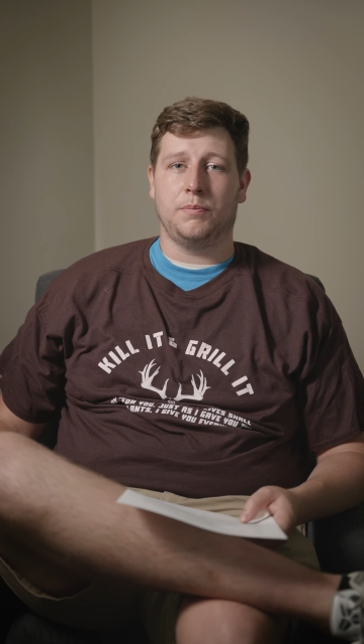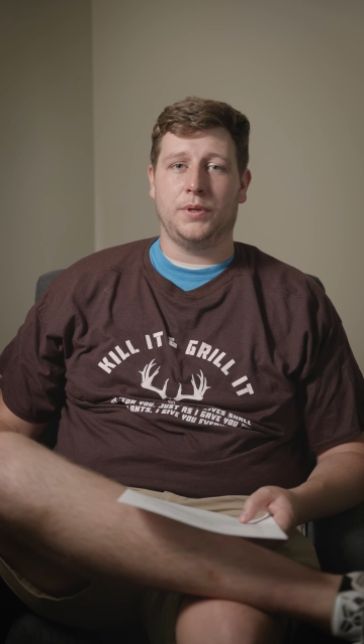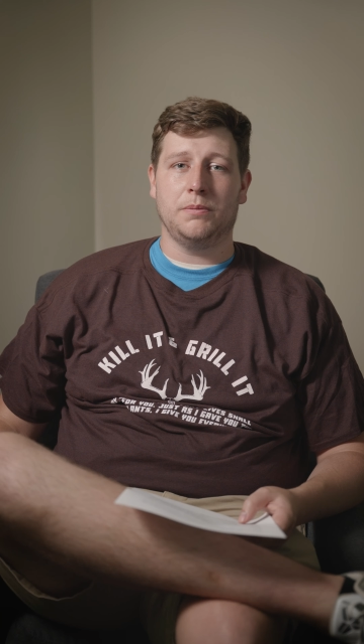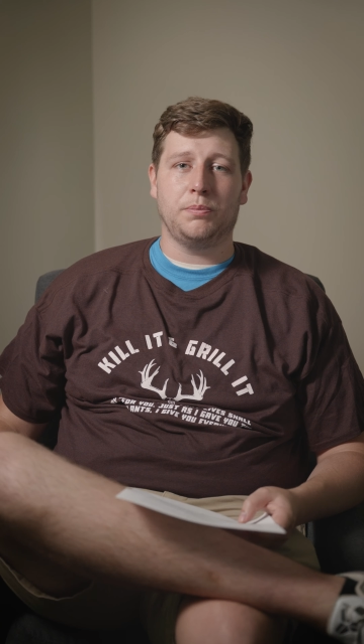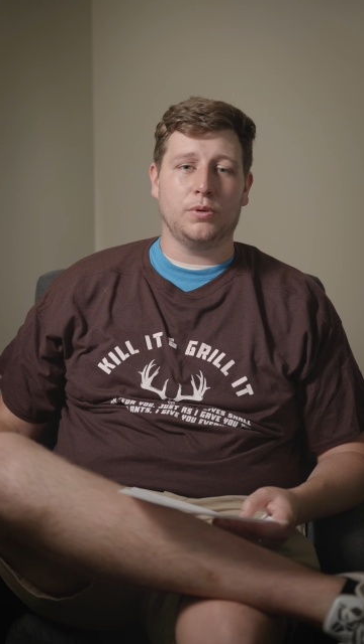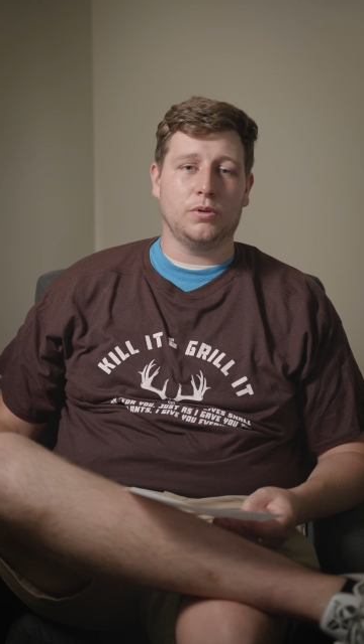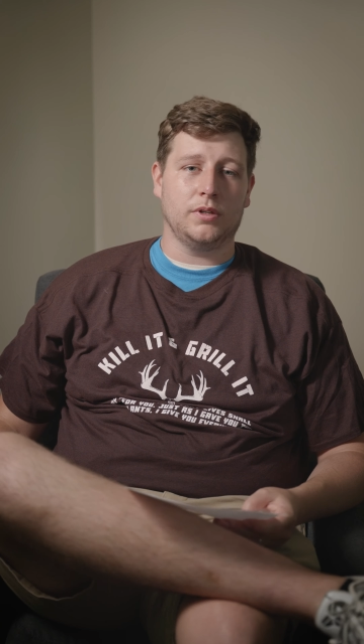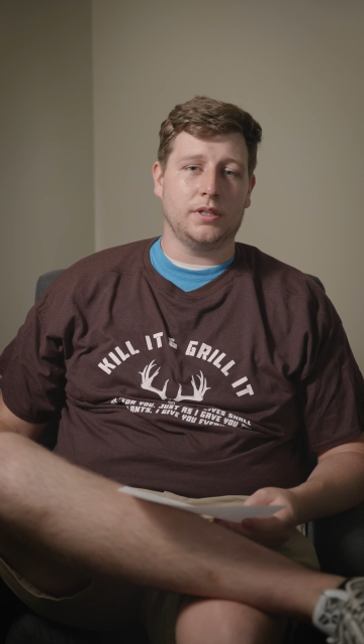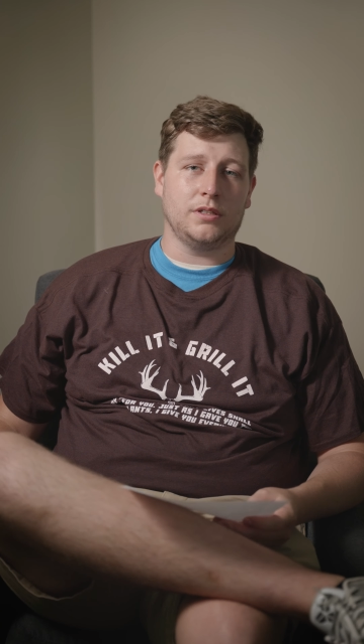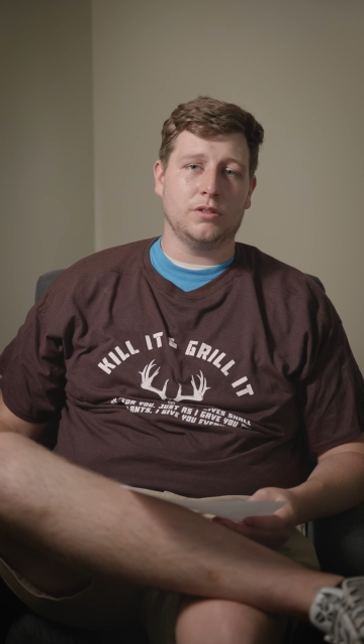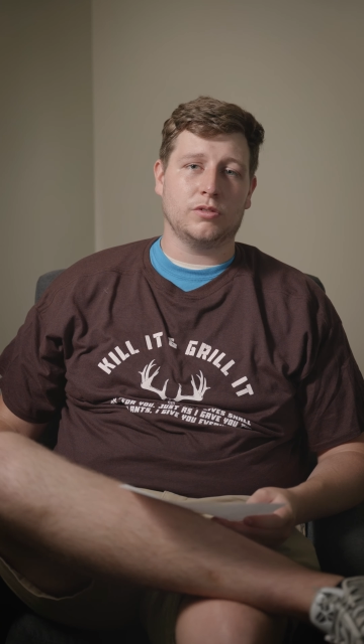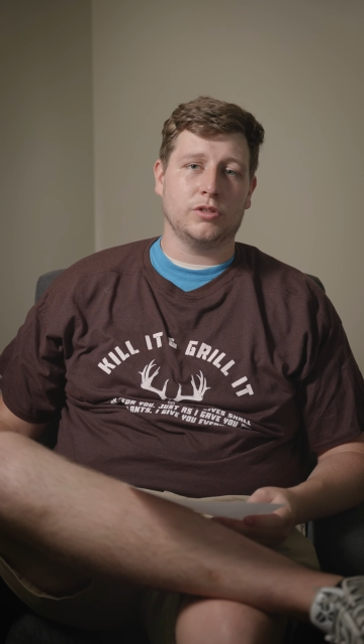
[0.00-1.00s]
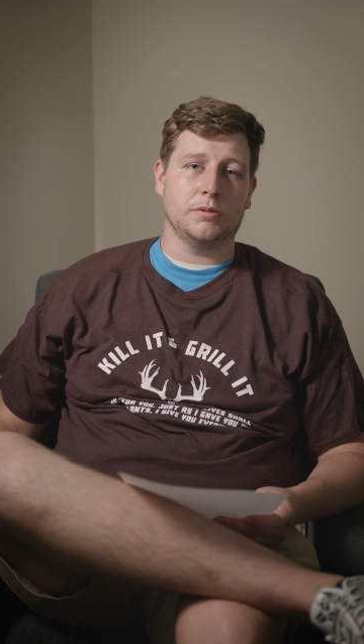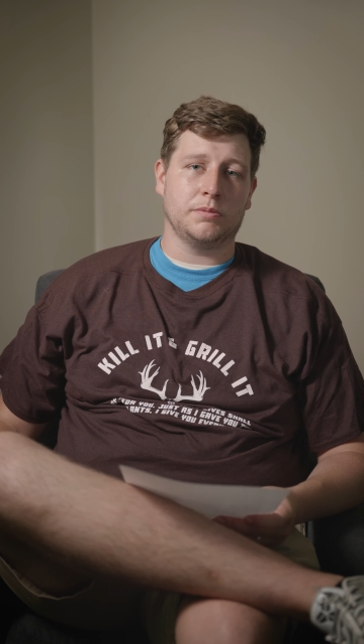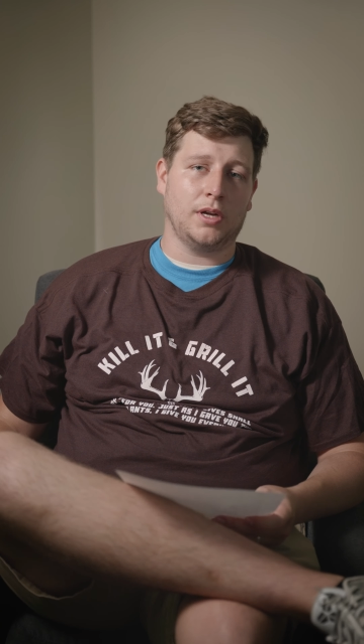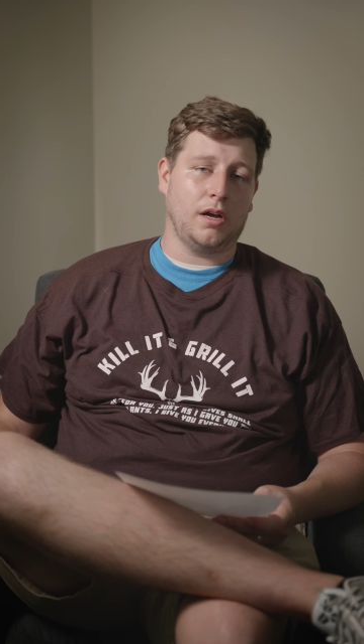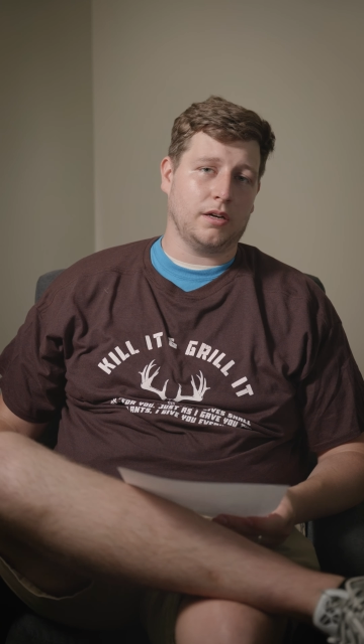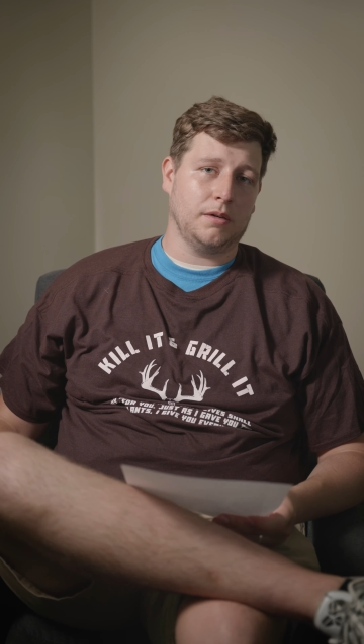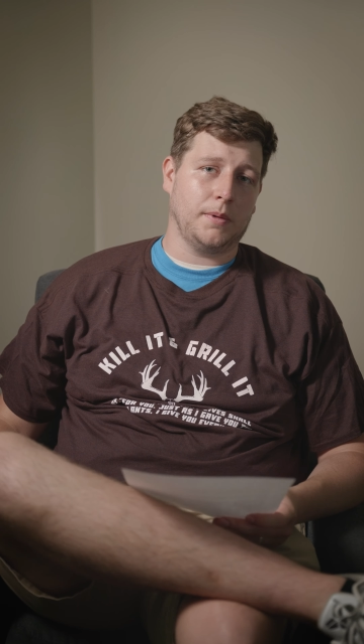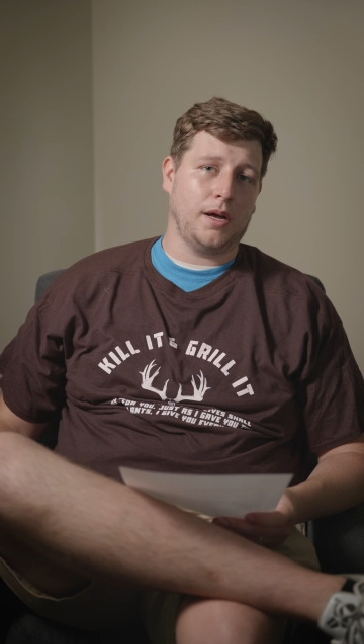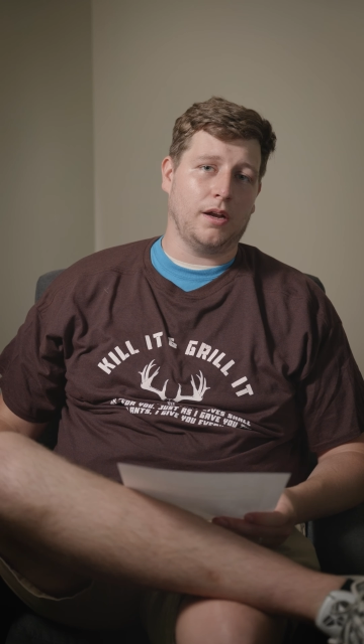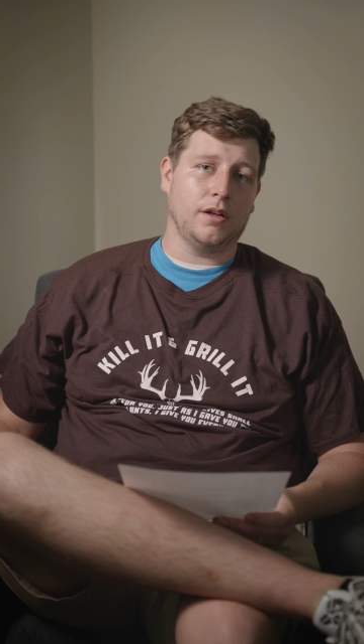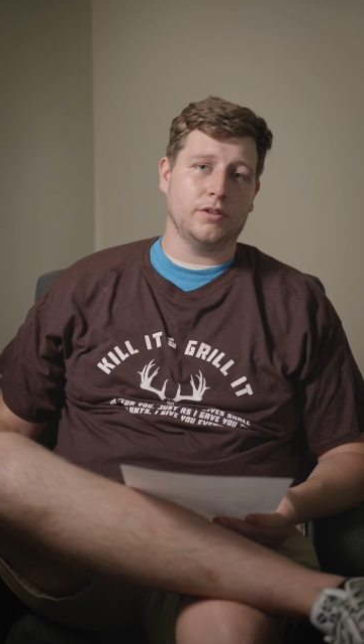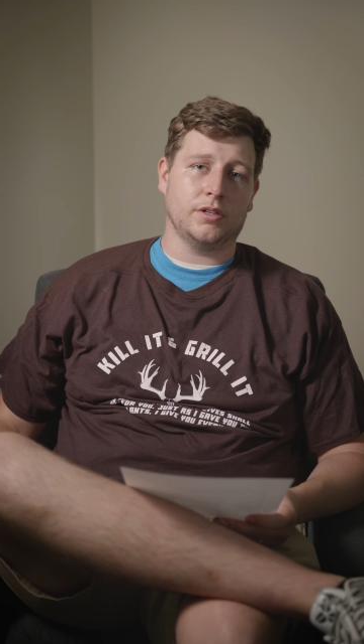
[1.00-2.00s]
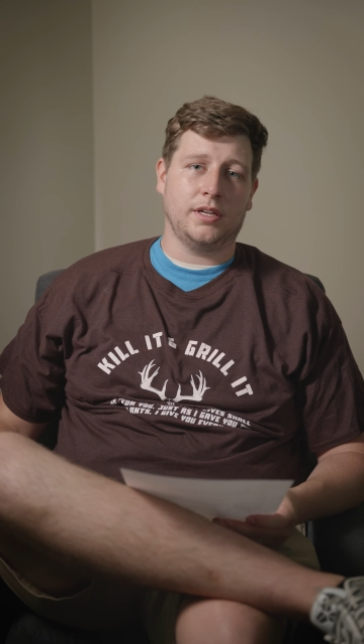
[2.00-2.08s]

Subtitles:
people in youth group talking about other